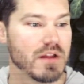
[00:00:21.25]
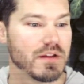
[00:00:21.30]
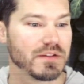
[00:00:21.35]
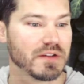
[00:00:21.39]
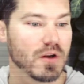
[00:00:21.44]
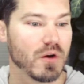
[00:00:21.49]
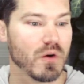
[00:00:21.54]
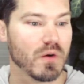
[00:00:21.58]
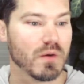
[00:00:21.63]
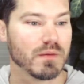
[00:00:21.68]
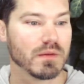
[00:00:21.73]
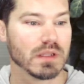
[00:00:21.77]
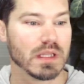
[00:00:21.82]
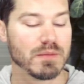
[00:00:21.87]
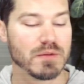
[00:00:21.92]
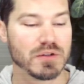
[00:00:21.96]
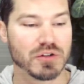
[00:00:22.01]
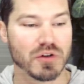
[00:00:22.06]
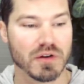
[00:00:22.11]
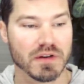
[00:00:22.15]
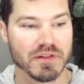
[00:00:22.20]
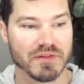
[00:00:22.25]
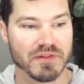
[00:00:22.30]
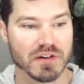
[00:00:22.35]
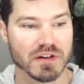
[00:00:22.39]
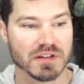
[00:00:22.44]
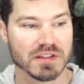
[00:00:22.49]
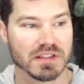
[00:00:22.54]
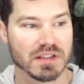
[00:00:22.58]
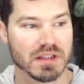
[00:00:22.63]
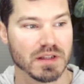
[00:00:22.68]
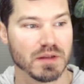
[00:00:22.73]
So let me show you
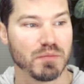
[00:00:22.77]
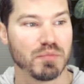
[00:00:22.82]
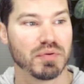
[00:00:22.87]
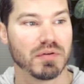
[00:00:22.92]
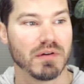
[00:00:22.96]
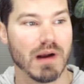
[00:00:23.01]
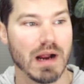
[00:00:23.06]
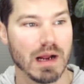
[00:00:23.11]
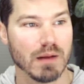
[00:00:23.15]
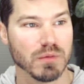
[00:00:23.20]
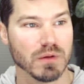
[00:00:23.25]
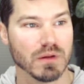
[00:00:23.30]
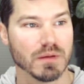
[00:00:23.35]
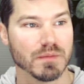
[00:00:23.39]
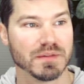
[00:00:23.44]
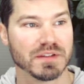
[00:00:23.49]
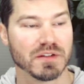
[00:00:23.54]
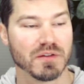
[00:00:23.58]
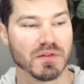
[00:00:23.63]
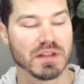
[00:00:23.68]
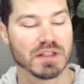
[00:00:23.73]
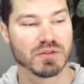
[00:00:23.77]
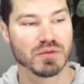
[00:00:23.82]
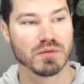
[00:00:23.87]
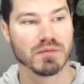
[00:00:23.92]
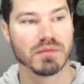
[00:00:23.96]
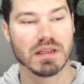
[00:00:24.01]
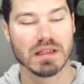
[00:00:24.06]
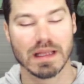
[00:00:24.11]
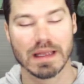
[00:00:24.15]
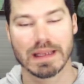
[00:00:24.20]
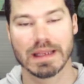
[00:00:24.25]
first the problem. So this would
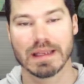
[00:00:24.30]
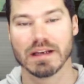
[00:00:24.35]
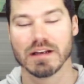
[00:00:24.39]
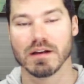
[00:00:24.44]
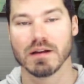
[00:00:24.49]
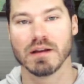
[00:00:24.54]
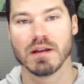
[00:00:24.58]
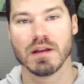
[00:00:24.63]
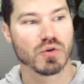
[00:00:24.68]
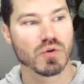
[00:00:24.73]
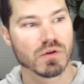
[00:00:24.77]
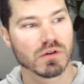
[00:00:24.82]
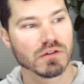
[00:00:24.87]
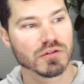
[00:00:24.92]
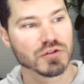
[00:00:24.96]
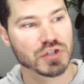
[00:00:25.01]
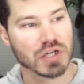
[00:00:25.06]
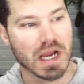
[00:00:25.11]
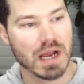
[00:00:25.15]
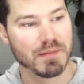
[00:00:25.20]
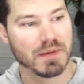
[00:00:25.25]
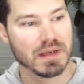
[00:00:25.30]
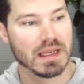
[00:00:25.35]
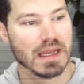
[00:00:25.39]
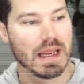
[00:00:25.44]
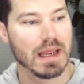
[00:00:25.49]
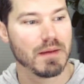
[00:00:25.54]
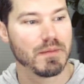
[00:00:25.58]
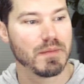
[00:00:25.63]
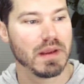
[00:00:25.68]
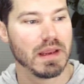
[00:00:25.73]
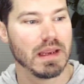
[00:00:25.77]
be like in a Google shopping
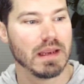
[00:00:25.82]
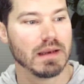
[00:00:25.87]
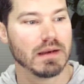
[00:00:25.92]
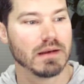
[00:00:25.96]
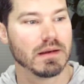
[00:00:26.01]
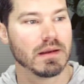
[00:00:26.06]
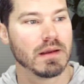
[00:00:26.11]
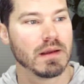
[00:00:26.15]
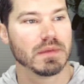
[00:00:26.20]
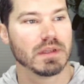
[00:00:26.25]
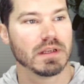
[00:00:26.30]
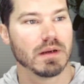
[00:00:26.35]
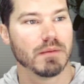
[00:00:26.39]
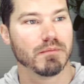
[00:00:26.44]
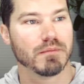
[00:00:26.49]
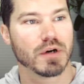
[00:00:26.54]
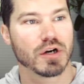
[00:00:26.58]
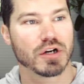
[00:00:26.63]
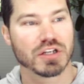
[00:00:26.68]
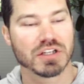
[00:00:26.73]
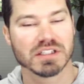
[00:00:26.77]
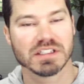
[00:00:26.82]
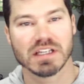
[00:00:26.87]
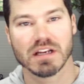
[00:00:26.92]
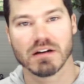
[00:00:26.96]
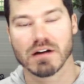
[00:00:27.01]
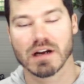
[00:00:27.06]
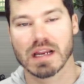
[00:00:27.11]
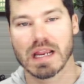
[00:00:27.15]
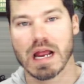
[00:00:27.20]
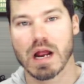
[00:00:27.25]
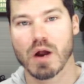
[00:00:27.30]
campaign, a merchant
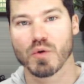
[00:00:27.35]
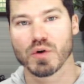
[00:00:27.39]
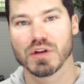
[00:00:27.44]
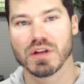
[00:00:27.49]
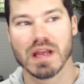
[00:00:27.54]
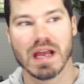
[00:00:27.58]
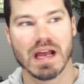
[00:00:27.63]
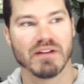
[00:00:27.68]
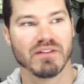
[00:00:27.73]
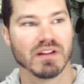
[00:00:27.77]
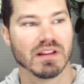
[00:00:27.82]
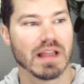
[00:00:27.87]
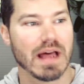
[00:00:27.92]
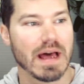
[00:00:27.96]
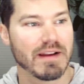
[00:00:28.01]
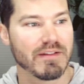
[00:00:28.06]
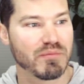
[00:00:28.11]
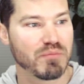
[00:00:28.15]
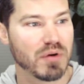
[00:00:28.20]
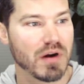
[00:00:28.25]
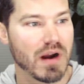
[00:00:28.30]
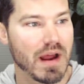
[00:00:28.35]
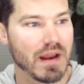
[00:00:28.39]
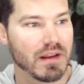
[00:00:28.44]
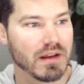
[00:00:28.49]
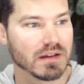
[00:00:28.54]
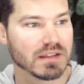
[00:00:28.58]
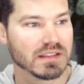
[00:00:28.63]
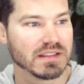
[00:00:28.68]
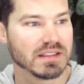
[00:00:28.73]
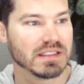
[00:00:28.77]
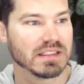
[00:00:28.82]
center account where you have a lot of
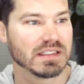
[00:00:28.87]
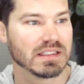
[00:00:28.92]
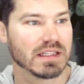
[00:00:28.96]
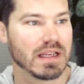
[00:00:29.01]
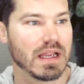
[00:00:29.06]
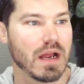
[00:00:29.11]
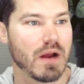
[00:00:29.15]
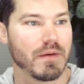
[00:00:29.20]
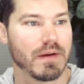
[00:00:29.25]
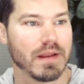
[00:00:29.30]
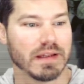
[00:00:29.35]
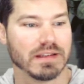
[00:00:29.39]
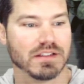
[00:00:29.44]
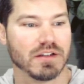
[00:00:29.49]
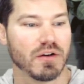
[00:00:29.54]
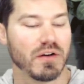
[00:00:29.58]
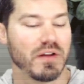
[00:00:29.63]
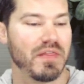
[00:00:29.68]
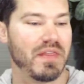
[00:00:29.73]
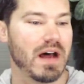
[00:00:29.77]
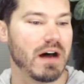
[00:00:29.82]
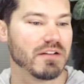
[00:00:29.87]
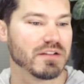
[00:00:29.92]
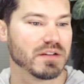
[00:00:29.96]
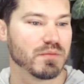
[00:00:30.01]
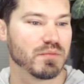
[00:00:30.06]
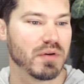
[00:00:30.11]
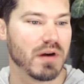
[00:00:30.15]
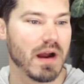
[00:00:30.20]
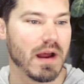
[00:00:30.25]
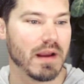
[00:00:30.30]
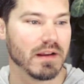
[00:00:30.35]
products. This account has, you know, a
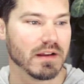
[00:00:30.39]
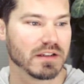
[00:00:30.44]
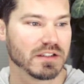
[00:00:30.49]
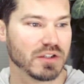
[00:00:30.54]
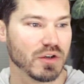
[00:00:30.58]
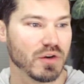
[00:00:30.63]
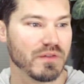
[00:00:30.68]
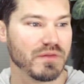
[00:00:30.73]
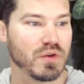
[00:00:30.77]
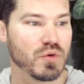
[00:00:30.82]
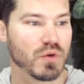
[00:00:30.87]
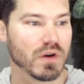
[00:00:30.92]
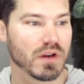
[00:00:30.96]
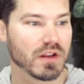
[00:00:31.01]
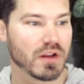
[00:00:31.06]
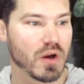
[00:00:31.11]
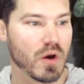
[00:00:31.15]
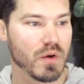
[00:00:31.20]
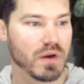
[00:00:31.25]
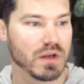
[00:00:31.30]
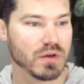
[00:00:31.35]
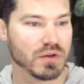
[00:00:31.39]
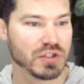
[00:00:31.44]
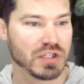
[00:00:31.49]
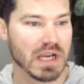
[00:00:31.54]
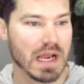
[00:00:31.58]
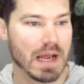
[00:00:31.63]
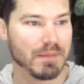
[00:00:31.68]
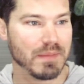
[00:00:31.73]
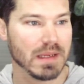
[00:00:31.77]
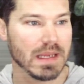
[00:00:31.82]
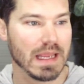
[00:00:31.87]
thousand products. So if you were to go into a
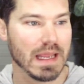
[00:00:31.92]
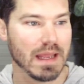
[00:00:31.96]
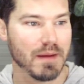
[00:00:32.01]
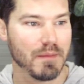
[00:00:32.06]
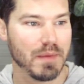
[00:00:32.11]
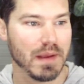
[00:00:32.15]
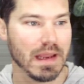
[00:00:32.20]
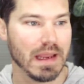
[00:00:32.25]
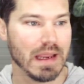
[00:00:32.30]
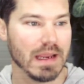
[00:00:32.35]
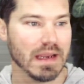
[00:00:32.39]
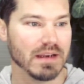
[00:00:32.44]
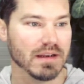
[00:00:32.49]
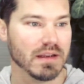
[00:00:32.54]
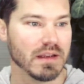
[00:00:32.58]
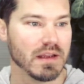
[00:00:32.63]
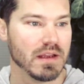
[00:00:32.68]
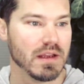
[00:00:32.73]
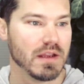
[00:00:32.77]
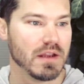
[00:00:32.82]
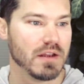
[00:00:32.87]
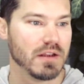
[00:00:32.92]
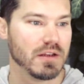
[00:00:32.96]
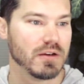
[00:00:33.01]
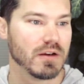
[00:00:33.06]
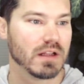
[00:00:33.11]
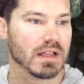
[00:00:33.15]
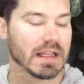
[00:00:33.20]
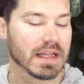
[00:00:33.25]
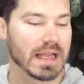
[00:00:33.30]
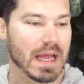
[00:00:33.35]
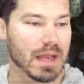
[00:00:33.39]
shopping campaign, you
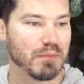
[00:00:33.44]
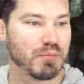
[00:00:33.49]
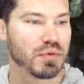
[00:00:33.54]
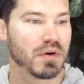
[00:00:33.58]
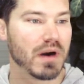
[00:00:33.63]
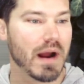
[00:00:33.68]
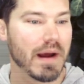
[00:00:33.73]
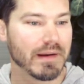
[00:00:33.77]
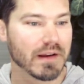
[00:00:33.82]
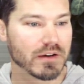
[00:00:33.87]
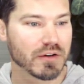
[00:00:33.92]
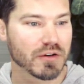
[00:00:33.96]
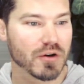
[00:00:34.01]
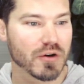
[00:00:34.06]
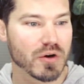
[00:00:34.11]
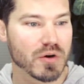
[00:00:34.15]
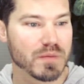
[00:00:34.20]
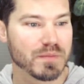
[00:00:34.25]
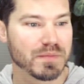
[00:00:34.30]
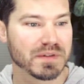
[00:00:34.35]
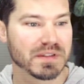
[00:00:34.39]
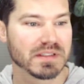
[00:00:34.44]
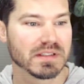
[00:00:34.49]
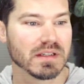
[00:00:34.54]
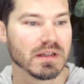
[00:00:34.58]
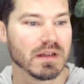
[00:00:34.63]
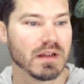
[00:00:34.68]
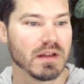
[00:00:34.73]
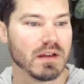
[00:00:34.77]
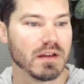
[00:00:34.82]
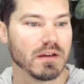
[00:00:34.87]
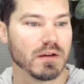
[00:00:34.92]
click on product groups,
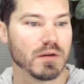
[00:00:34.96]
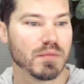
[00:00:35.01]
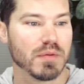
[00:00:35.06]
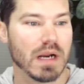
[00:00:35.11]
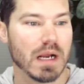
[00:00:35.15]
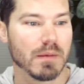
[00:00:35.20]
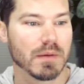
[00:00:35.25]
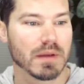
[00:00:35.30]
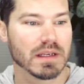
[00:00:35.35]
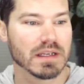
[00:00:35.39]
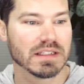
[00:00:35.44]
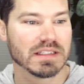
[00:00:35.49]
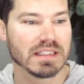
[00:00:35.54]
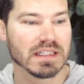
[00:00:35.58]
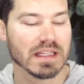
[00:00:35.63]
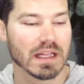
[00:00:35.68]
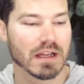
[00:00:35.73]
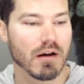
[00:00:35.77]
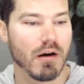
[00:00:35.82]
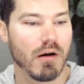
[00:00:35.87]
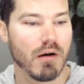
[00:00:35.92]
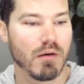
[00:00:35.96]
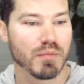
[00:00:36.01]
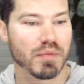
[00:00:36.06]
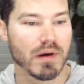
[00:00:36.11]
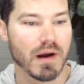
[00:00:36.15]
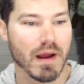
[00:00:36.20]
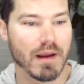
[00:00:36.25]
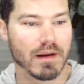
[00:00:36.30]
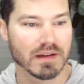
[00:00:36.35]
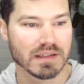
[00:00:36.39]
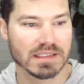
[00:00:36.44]
you're probably going to see like all
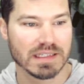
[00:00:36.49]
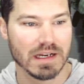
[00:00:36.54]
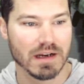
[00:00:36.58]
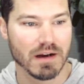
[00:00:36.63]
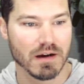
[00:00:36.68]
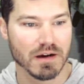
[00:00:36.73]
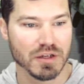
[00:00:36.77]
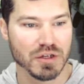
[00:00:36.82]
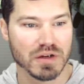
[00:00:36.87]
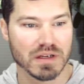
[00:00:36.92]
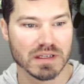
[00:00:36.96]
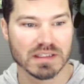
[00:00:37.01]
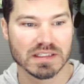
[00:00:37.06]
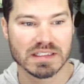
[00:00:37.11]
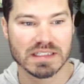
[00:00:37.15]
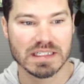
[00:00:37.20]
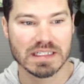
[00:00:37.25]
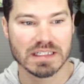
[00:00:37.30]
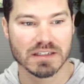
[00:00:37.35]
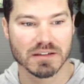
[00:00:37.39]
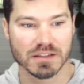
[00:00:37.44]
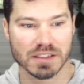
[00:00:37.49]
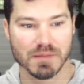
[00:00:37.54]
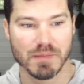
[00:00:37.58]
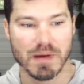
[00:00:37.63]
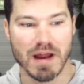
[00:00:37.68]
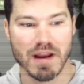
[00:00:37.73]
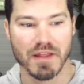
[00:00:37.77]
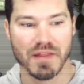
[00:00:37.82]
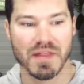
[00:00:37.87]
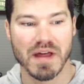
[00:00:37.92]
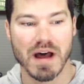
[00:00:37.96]
products here and you can see there's
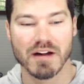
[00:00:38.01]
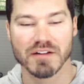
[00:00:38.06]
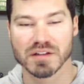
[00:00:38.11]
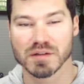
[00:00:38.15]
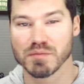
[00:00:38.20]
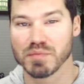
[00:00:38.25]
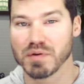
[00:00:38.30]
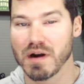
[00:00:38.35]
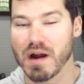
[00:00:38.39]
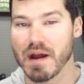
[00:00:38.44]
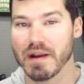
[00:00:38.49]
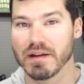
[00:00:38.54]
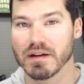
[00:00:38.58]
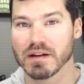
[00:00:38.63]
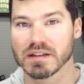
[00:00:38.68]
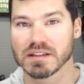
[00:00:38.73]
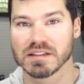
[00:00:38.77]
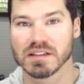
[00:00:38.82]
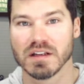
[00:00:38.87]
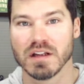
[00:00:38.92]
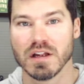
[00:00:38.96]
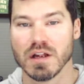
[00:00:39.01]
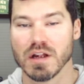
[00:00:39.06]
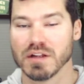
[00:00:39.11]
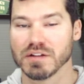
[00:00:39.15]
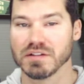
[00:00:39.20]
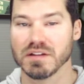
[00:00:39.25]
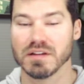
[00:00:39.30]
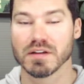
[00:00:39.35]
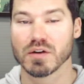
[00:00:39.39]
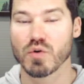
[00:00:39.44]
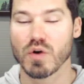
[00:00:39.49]
about a thousand products.
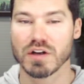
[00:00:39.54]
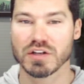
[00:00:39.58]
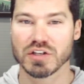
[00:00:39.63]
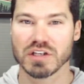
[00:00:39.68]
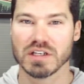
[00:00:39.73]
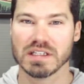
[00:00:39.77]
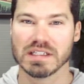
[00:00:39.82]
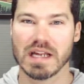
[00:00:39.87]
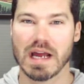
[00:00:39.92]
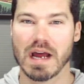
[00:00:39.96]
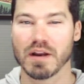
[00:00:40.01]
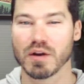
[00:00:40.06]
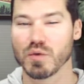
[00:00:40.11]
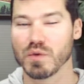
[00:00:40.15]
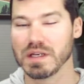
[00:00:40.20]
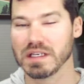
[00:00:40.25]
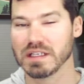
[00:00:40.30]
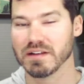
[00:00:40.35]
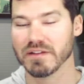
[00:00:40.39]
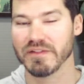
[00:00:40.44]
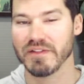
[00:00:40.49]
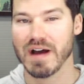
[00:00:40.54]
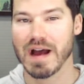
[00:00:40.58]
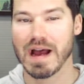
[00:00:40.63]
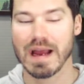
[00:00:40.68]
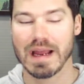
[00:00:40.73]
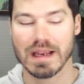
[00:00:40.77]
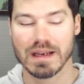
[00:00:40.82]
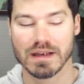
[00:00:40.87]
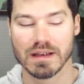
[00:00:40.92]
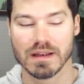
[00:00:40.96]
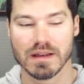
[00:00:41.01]
So then the question is, how do we
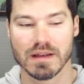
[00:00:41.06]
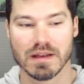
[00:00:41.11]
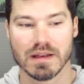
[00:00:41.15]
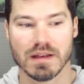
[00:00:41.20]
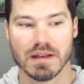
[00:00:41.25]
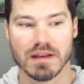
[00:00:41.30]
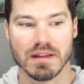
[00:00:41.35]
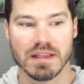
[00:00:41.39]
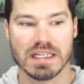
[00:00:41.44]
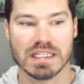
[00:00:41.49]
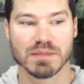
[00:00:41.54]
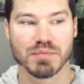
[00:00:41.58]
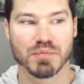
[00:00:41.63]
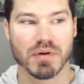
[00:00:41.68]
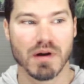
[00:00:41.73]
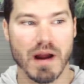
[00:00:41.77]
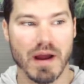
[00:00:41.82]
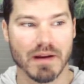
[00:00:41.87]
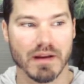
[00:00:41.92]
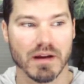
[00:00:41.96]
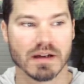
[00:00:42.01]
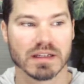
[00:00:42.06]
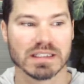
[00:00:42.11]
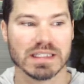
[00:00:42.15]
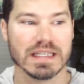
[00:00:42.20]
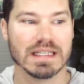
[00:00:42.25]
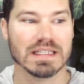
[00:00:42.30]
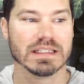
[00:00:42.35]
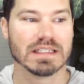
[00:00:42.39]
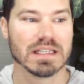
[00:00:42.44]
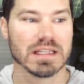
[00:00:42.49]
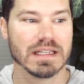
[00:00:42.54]
divide these products
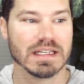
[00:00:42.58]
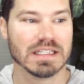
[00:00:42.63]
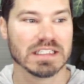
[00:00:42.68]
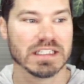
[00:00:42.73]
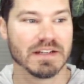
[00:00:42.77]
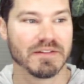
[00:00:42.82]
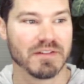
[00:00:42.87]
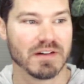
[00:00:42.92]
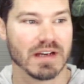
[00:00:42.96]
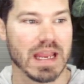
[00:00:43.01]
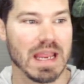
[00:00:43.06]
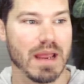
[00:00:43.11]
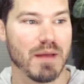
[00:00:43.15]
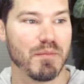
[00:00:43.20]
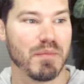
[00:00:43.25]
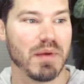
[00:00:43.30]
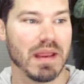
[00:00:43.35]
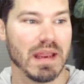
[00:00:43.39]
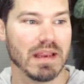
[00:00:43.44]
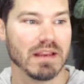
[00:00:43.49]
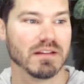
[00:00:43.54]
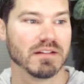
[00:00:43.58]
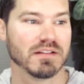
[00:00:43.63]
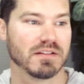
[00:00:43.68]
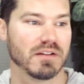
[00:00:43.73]
into these different campaigns.